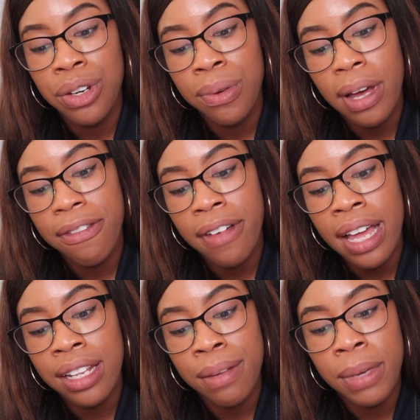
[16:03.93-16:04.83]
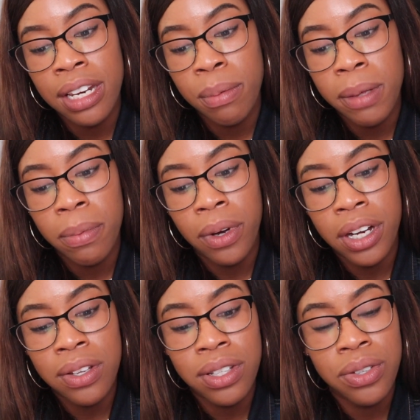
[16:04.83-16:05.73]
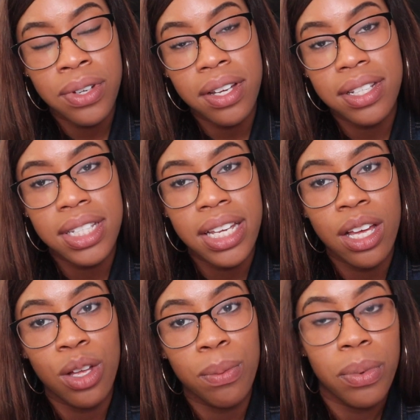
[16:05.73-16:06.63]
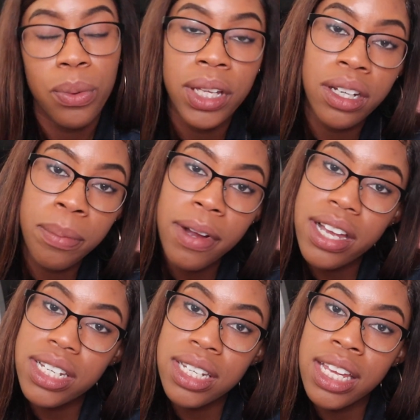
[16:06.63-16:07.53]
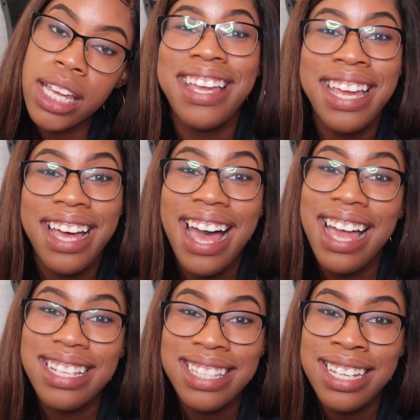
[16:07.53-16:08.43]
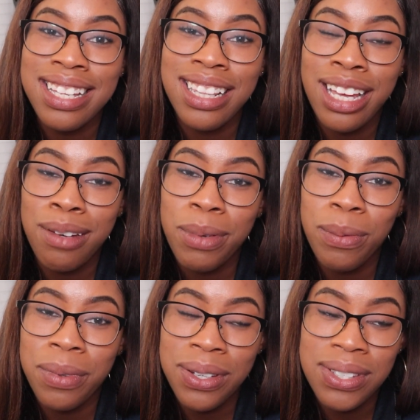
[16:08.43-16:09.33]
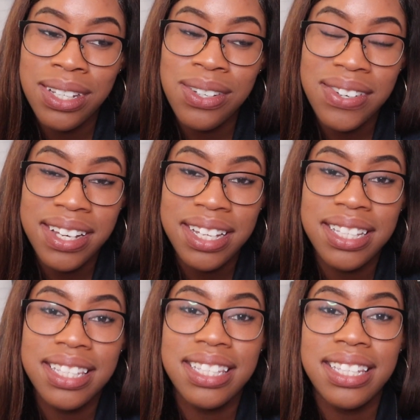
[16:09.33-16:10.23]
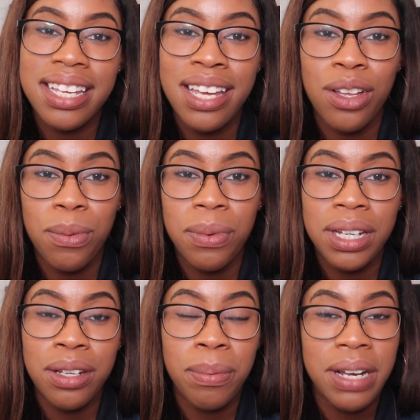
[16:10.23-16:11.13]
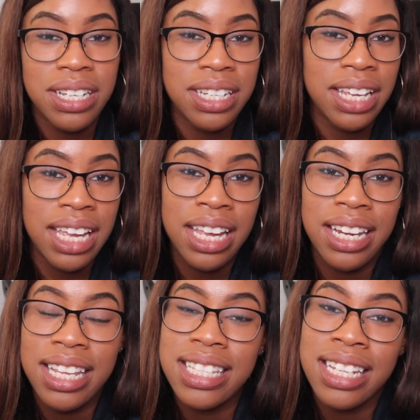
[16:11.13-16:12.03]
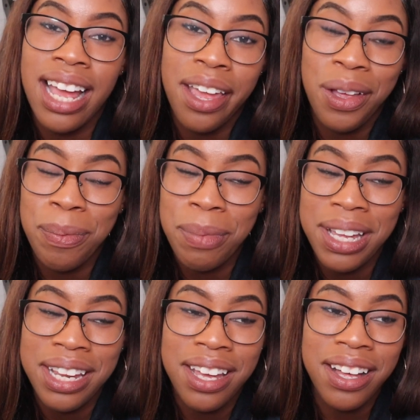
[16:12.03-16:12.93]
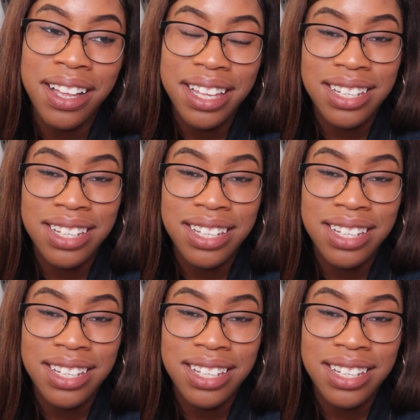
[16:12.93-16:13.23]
Do I find that many people are using drugs to help with depression? Yeah, I see a lot of people using drugs to help with depression, and it's not helping, y'all.